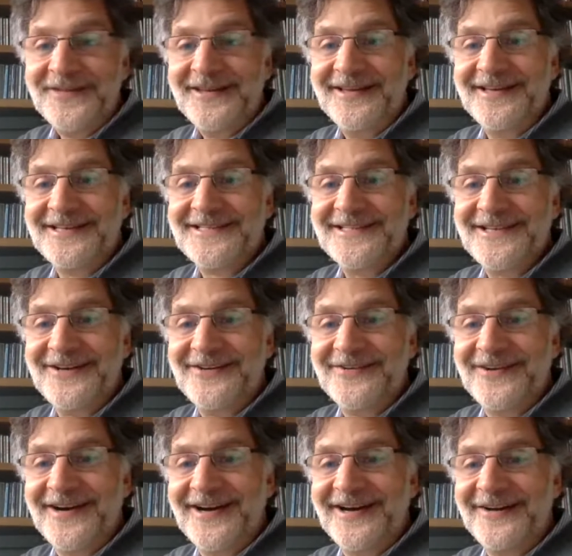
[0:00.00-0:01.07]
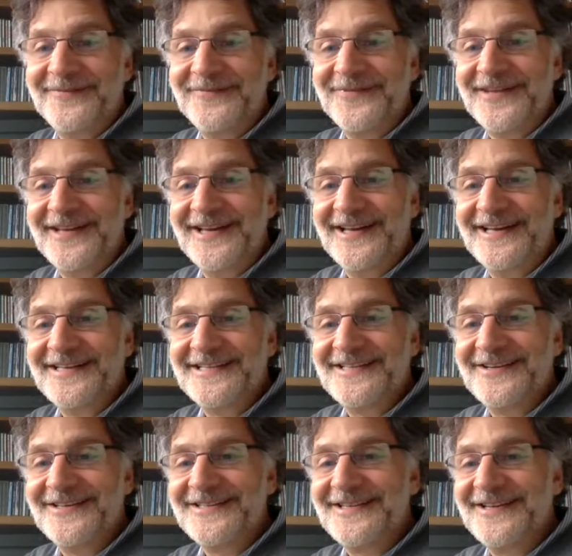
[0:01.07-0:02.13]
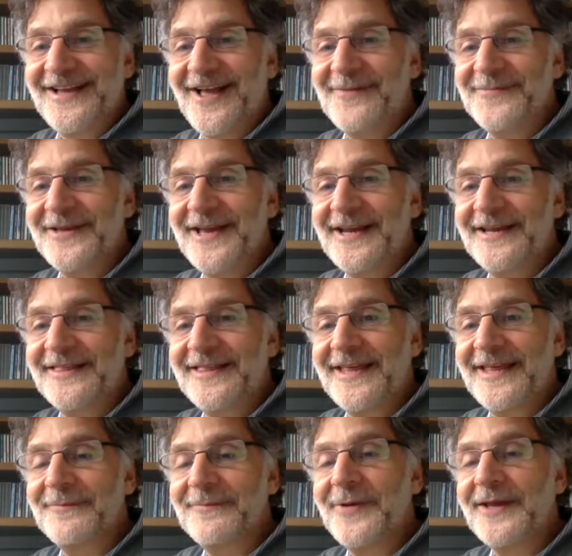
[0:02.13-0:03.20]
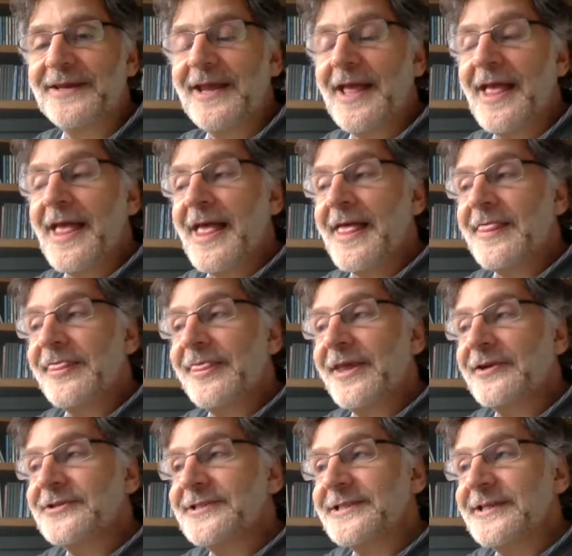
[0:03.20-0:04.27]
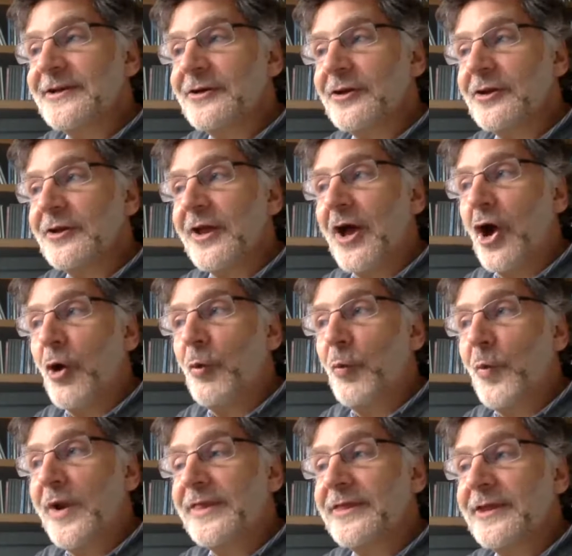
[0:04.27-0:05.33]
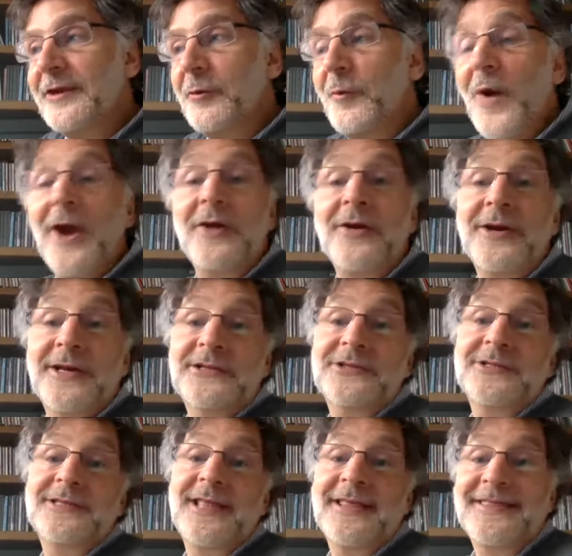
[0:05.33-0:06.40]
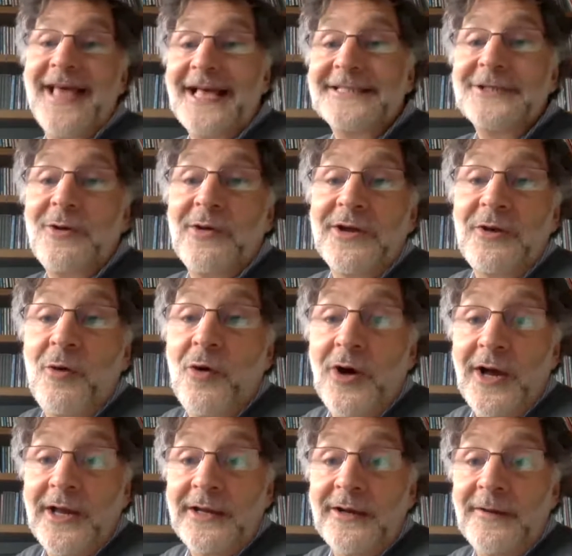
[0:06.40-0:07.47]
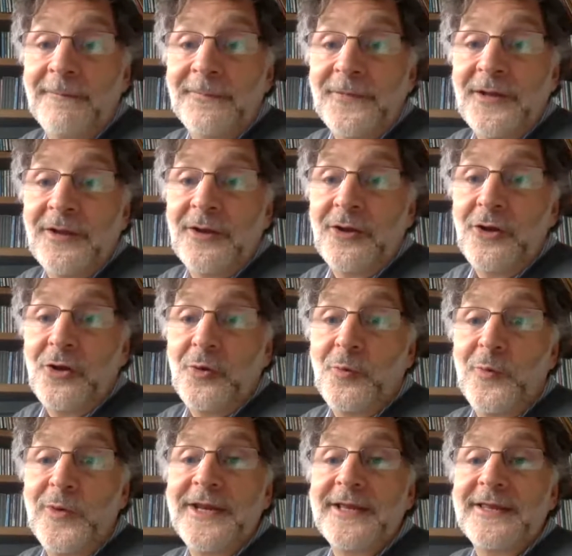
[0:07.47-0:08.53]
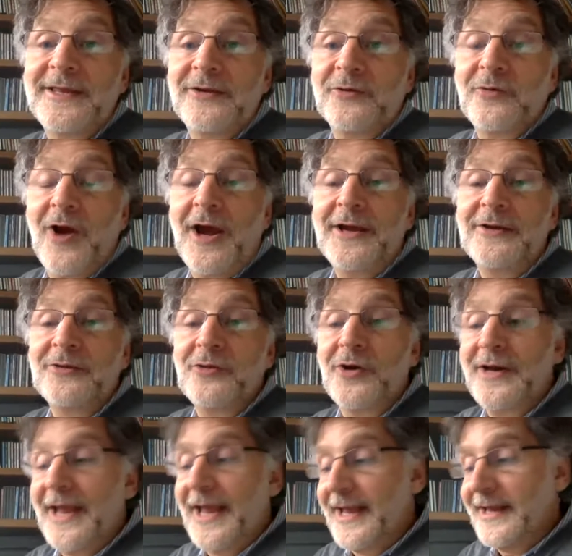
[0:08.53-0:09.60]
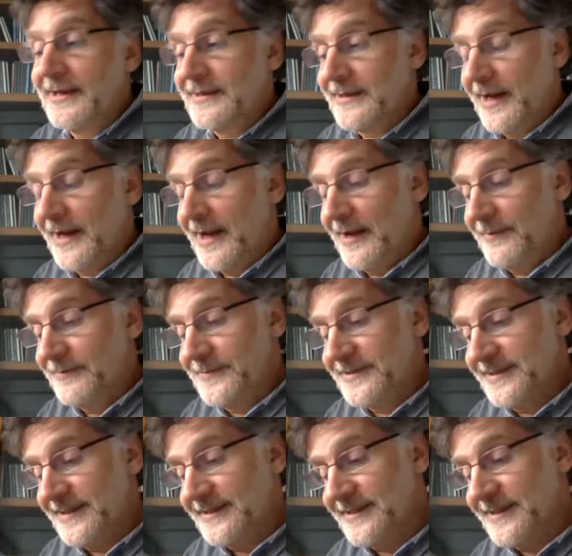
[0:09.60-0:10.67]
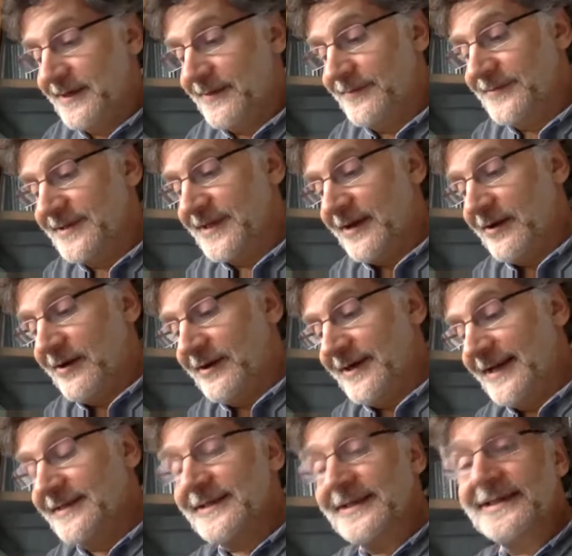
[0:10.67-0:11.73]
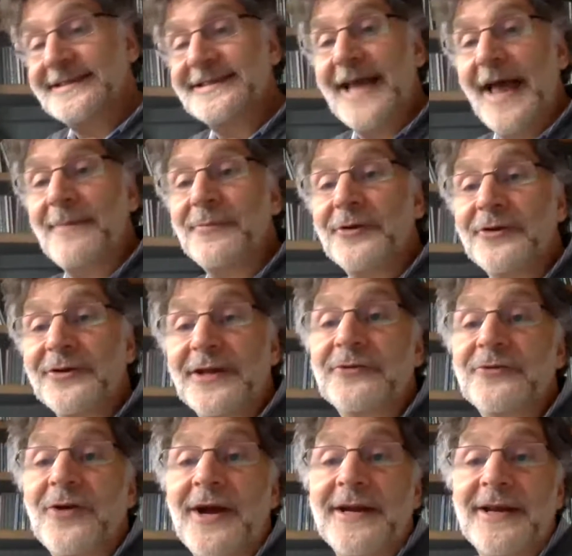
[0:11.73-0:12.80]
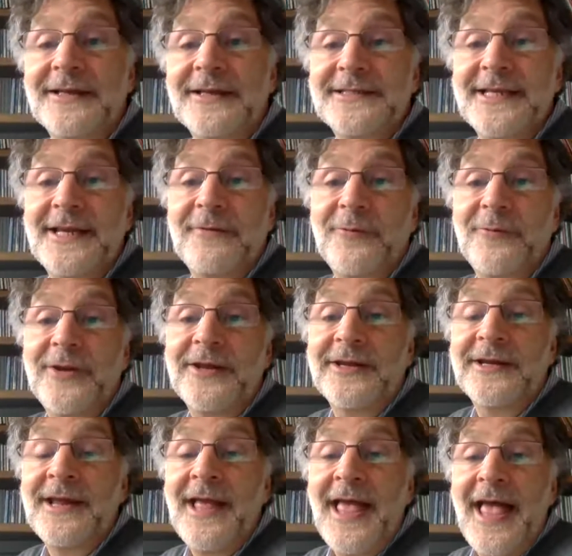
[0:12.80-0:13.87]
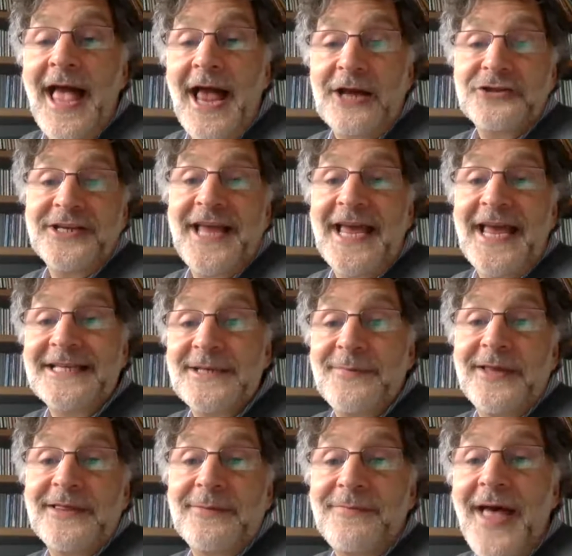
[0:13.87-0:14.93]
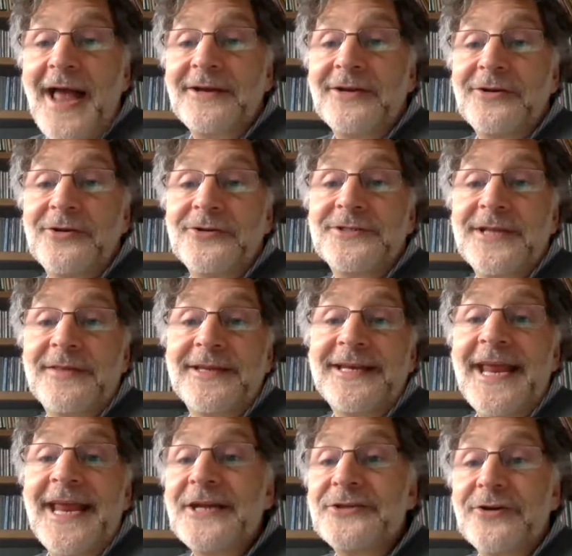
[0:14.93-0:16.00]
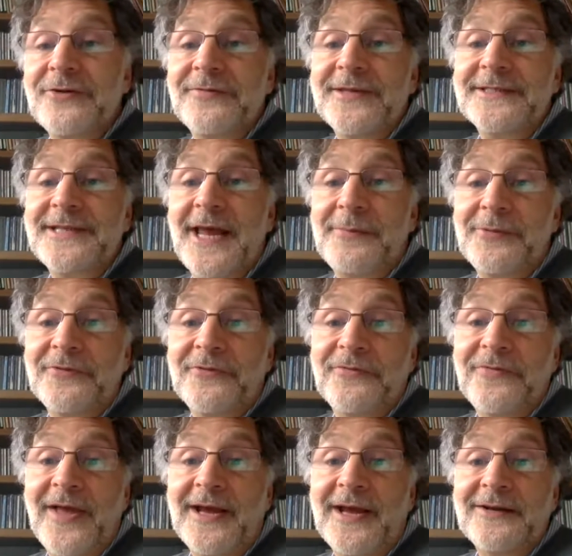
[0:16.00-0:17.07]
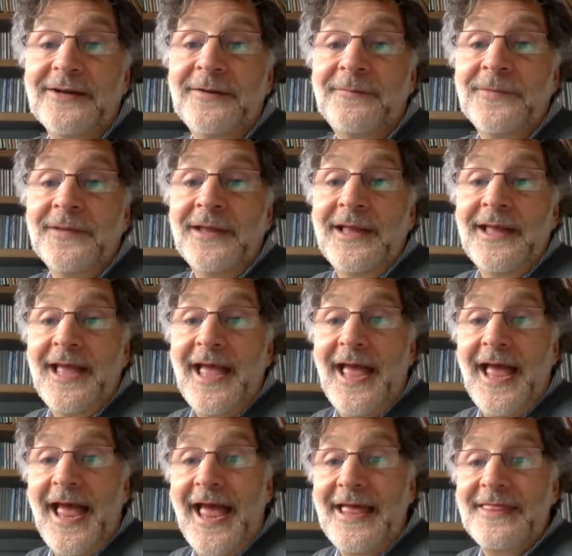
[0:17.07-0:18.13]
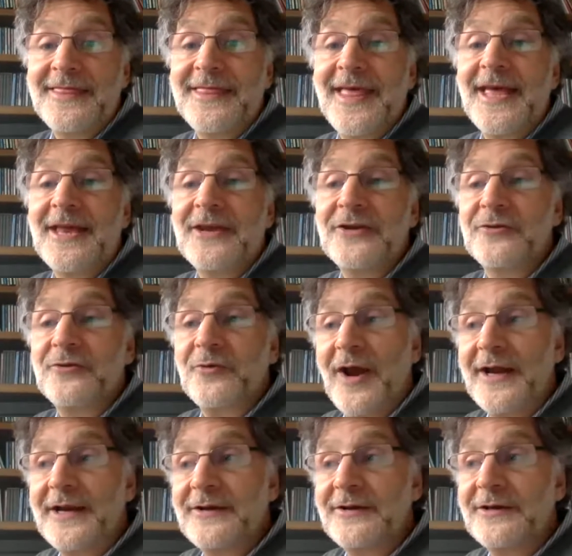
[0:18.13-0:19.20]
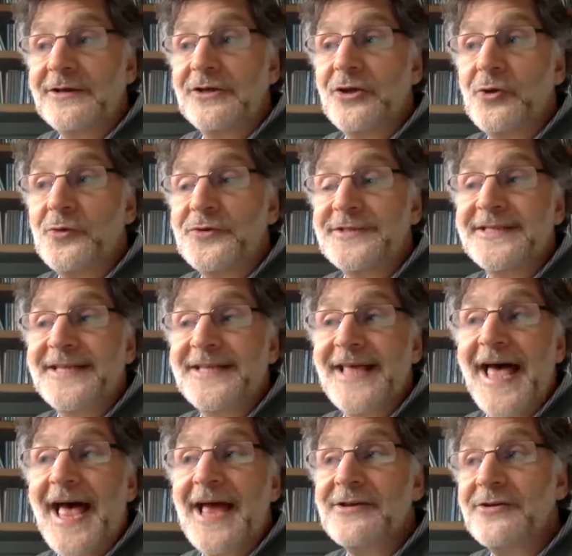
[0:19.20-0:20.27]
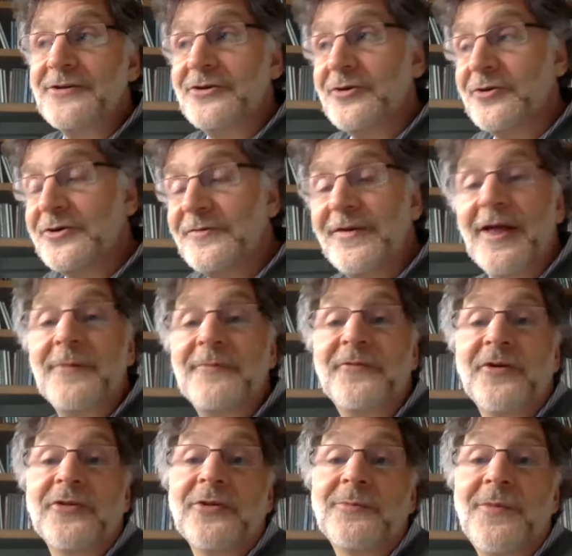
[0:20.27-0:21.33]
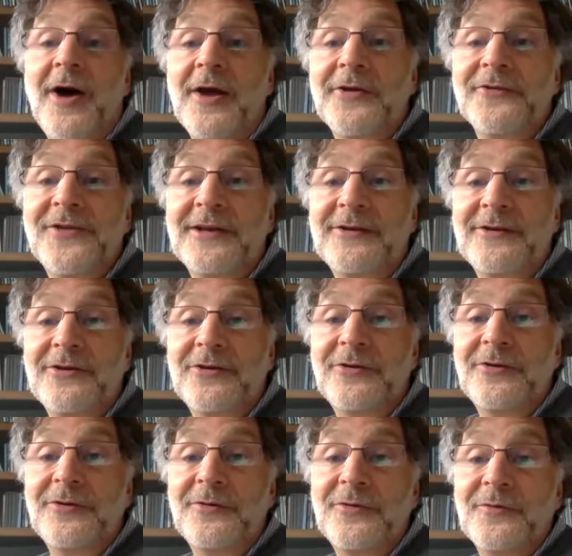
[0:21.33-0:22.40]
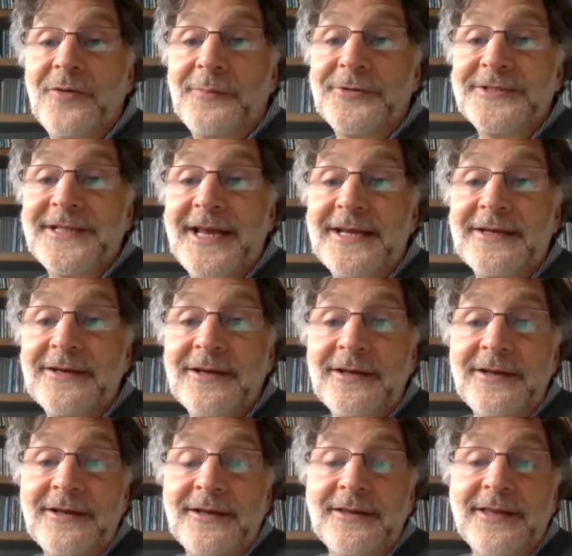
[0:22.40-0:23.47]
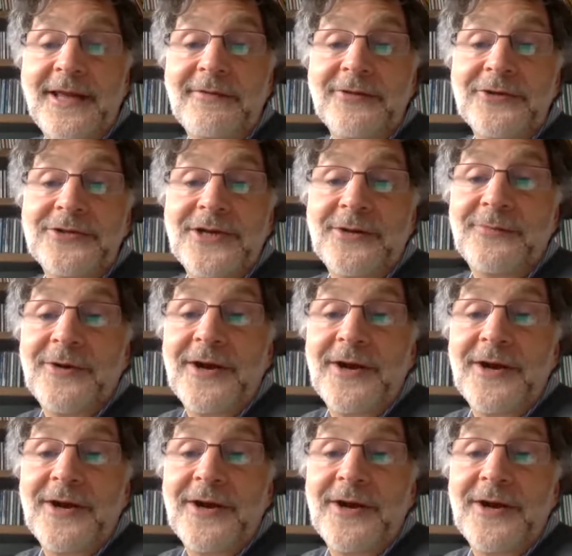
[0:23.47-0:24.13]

You know, so um, uh, so it's a complicated thing, but there's still a, with the awareness that that's going on, we could try to look at um, systems that are densely sampled and try to see if we could actually estimate the magnitudes and the nature of this type of effect, and then try to use that to develop further models that represent the evolutionary